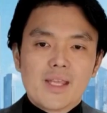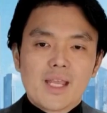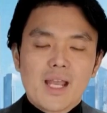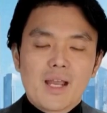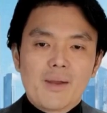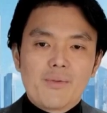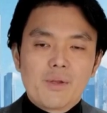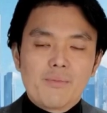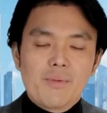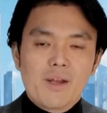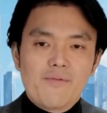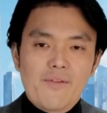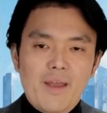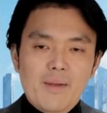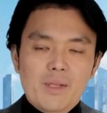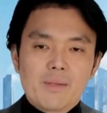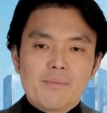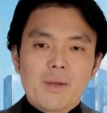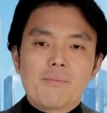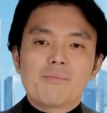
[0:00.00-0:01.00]
Can I bring my
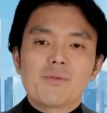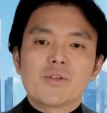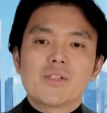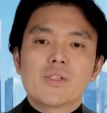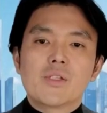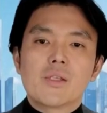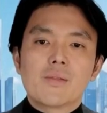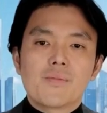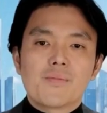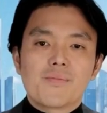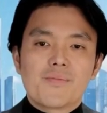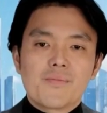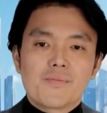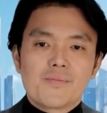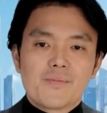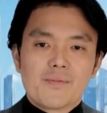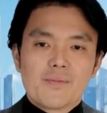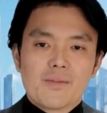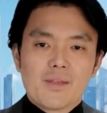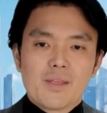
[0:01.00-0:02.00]
family members?
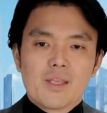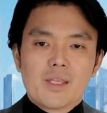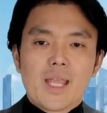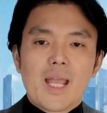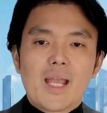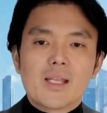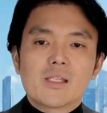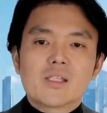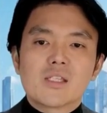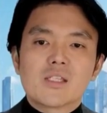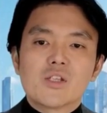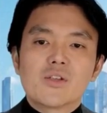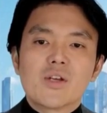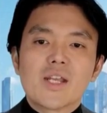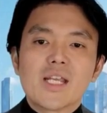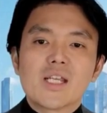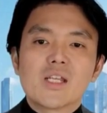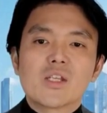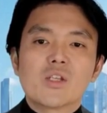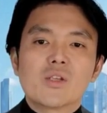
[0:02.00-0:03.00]
Yes, you
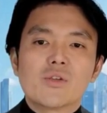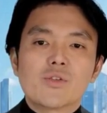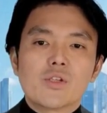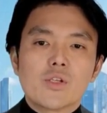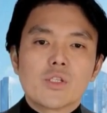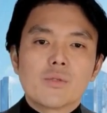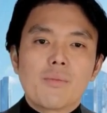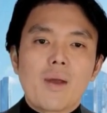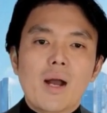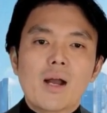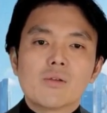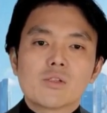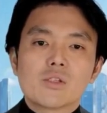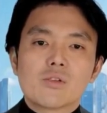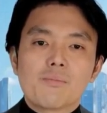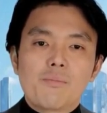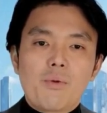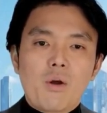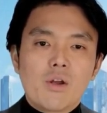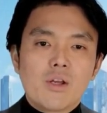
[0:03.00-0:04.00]
can include your spouse
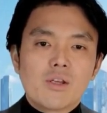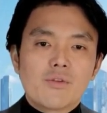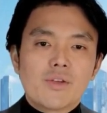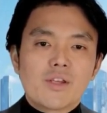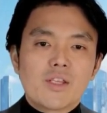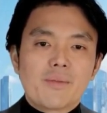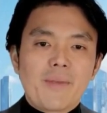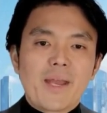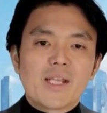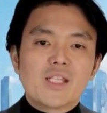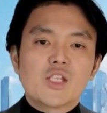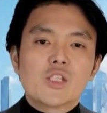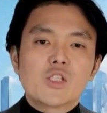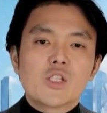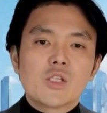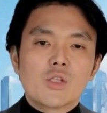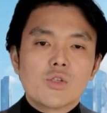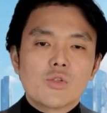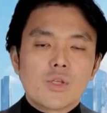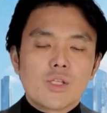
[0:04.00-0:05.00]
or partner and dependent
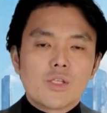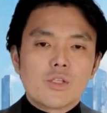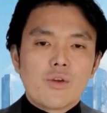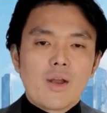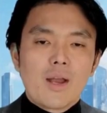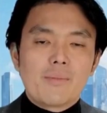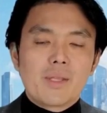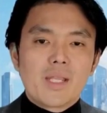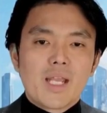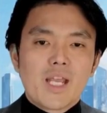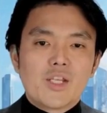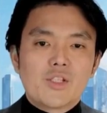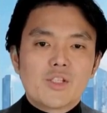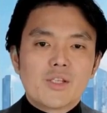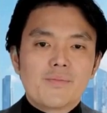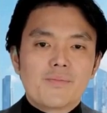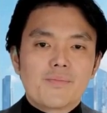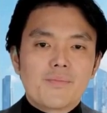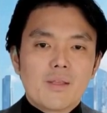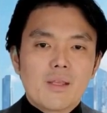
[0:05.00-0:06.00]
children in your
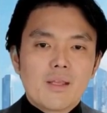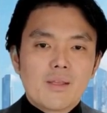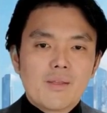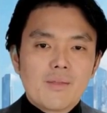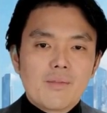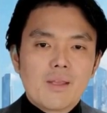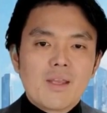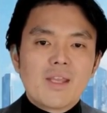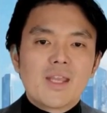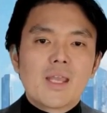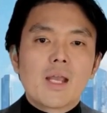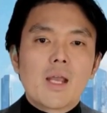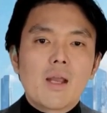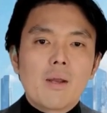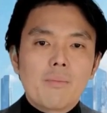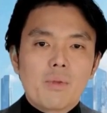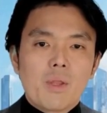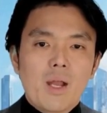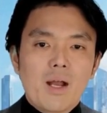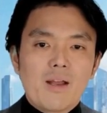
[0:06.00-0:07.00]
application. Can
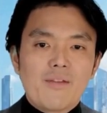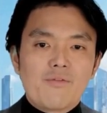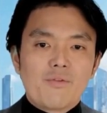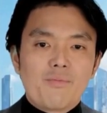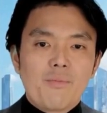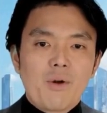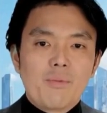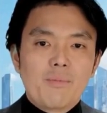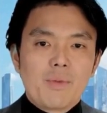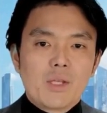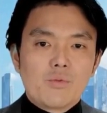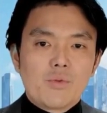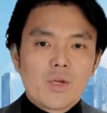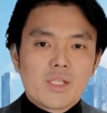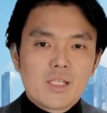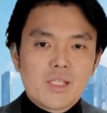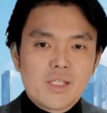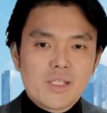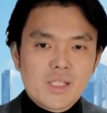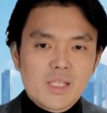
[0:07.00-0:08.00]
I apply for permanent
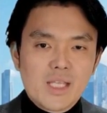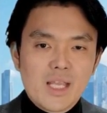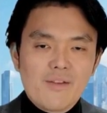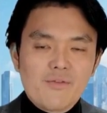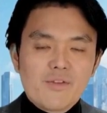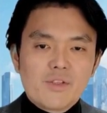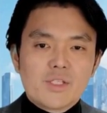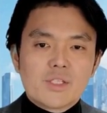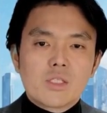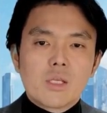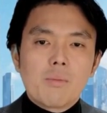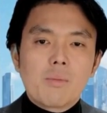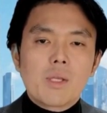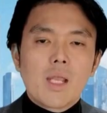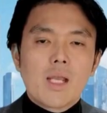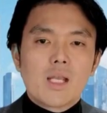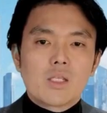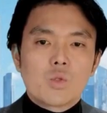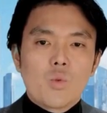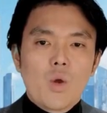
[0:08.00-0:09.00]
residency after the
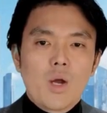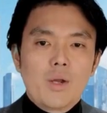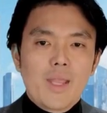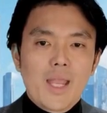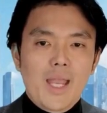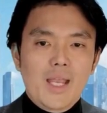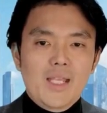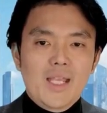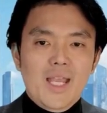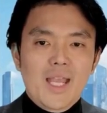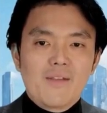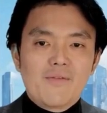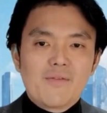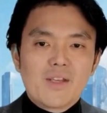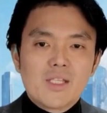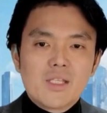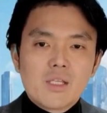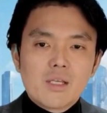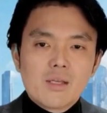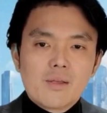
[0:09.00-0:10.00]
subclass 188
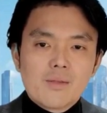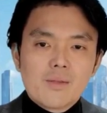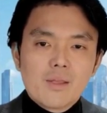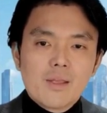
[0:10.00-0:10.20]
visa?